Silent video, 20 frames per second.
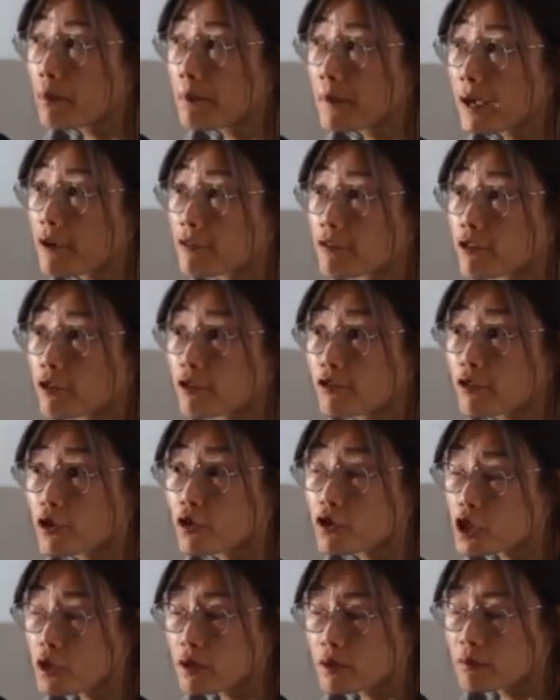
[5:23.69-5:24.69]
pay for
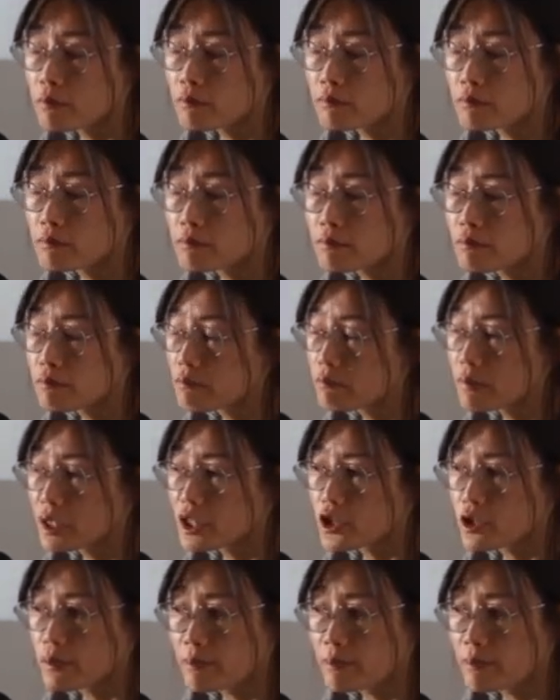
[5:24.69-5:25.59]
future pension